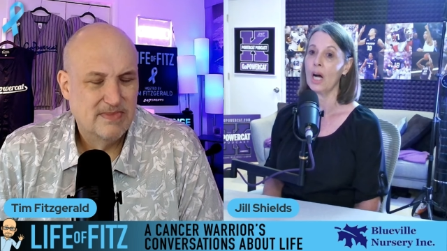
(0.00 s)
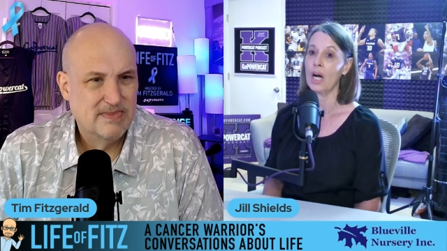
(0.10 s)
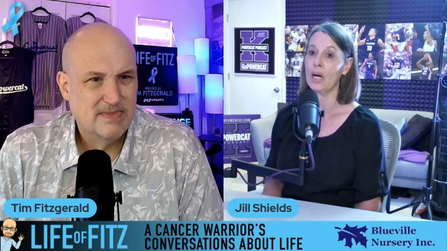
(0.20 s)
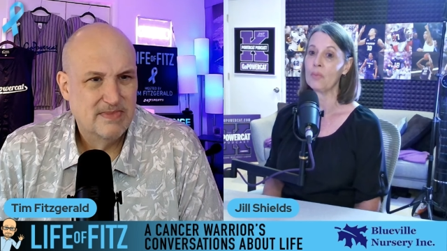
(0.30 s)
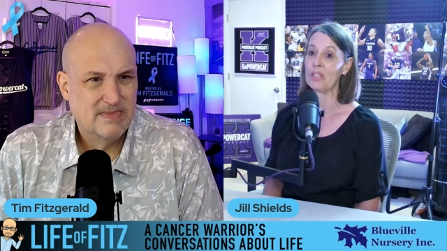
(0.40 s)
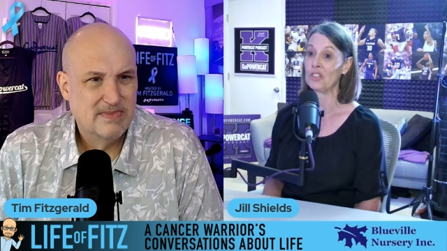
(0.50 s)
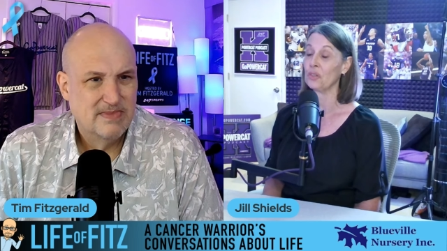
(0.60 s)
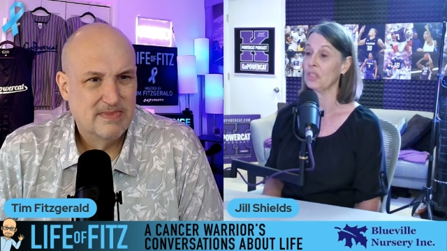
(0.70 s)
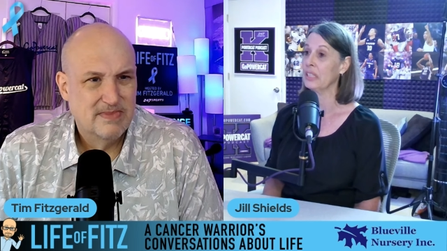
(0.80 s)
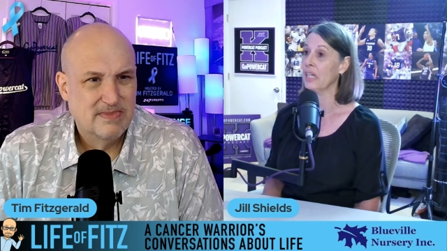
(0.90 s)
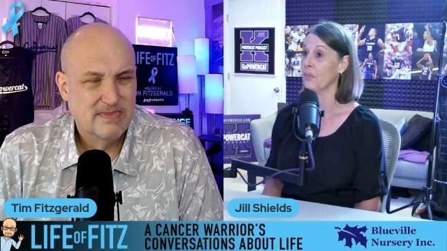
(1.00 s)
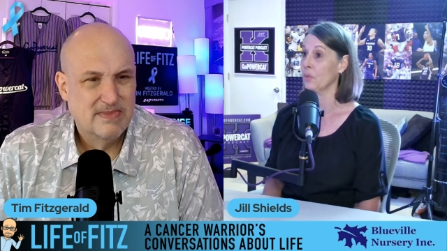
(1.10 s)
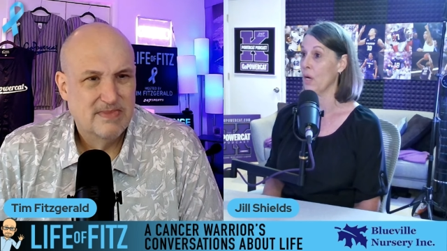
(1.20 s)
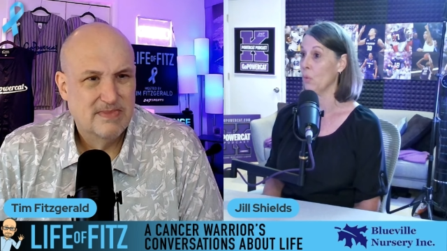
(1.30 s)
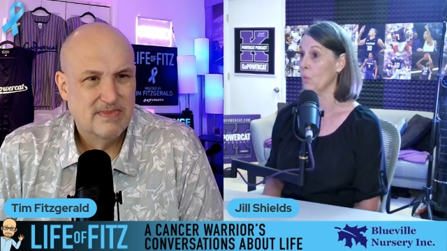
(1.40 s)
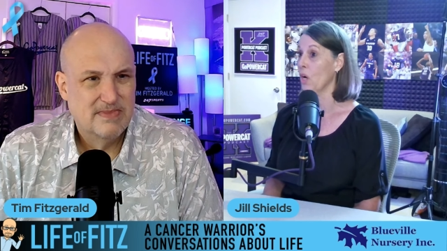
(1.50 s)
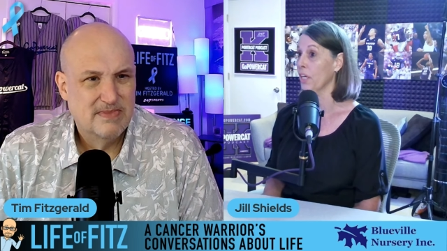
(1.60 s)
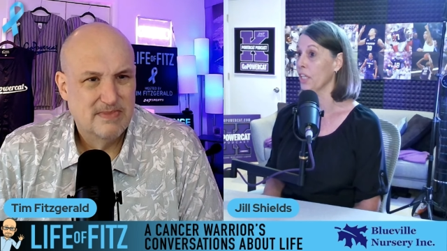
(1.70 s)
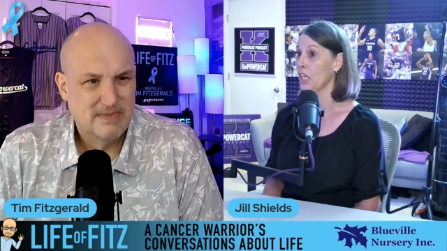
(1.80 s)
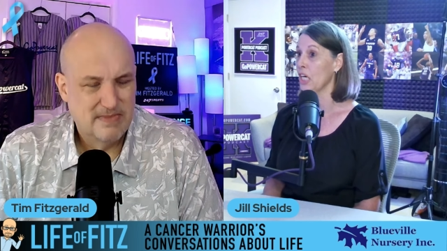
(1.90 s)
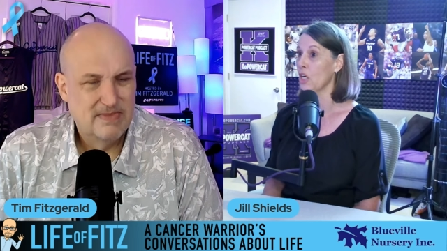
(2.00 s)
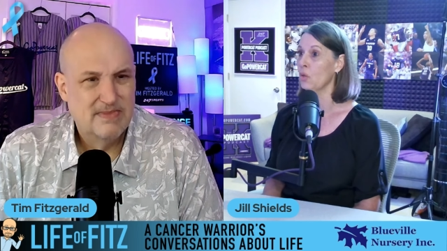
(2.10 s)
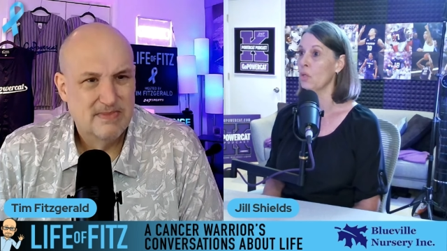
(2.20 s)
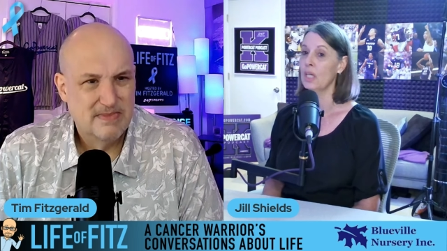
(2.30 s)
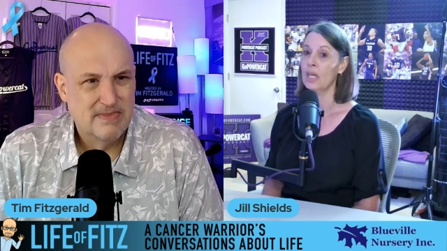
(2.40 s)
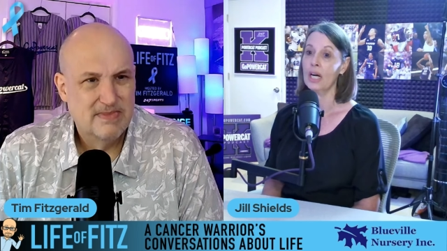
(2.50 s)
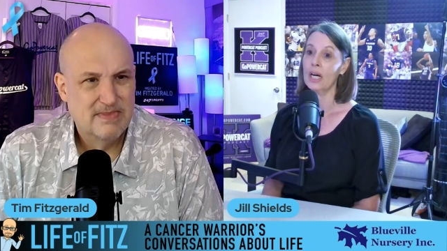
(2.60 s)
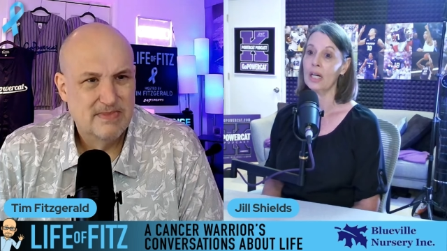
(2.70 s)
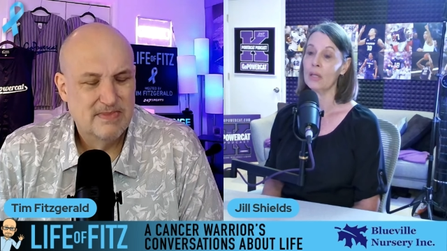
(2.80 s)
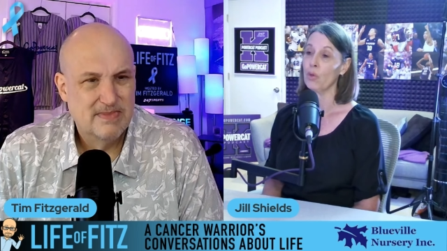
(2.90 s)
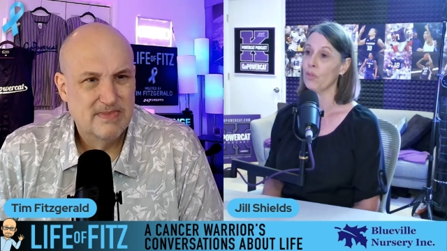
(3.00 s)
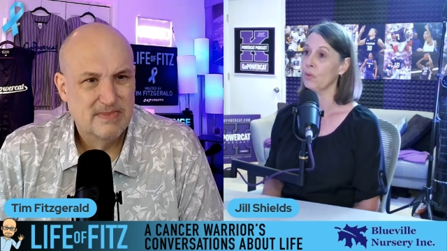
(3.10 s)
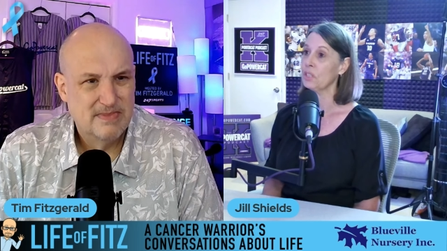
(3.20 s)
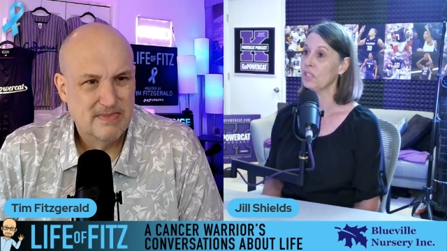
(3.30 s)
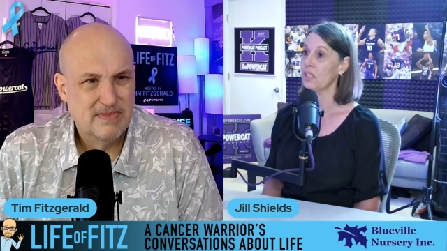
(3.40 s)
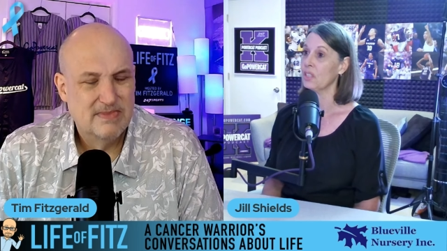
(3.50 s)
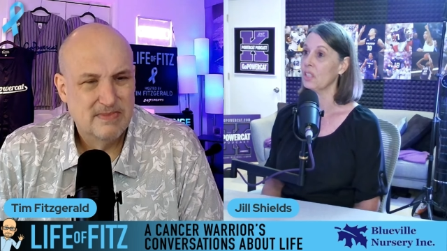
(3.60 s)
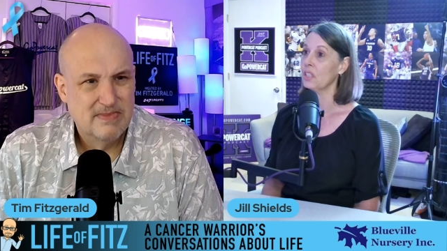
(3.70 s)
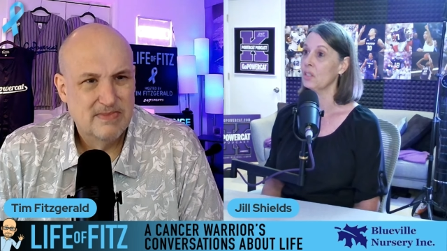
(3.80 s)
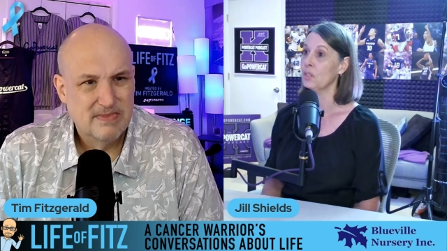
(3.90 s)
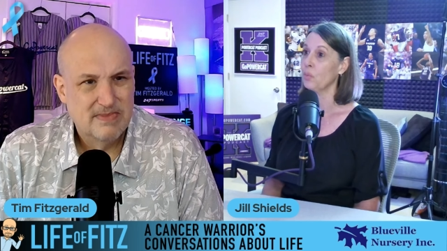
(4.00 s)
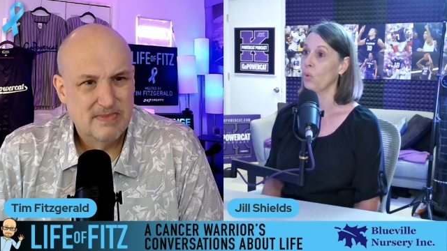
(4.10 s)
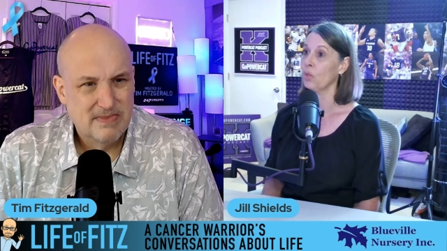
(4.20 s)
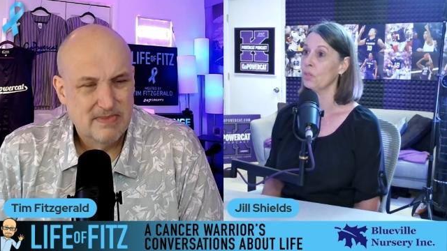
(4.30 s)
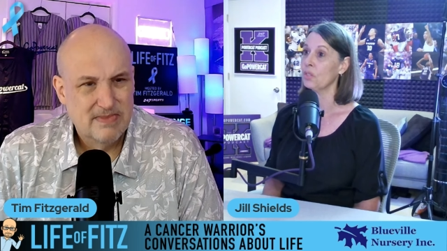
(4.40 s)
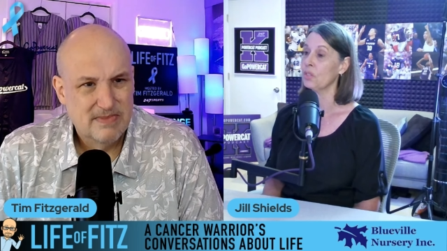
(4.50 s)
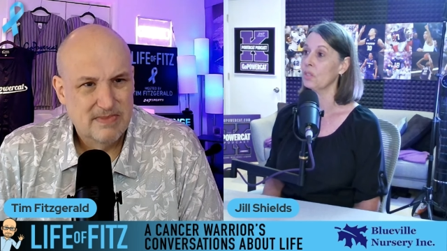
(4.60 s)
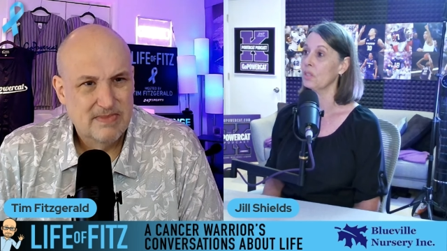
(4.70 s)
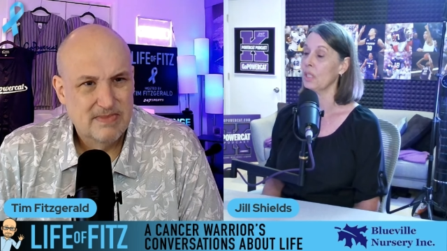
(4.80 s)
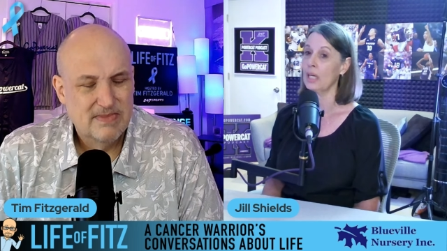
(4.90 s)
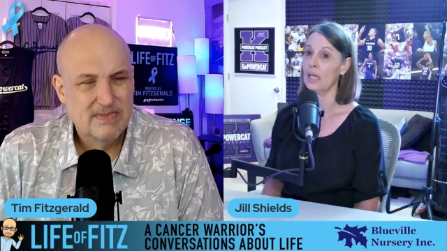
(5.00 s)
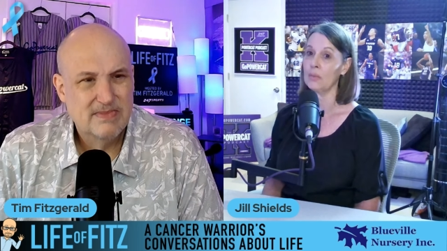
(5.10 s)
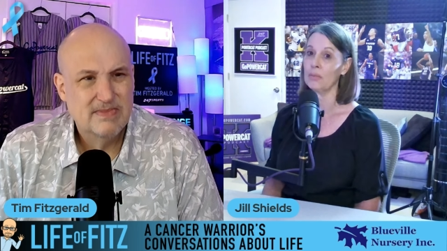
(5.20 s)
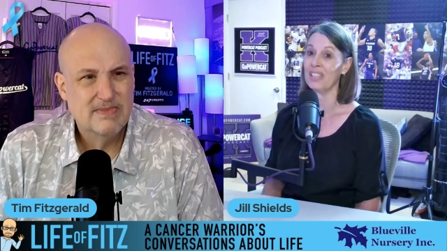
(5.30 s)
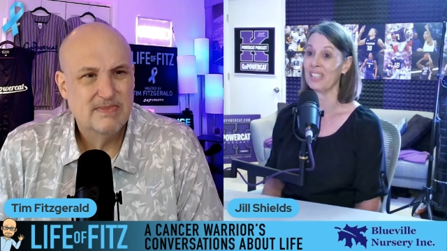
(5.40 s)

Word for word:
Speaker 1: Um, that's certainly not the route we want to go um, with only 16 sports um, and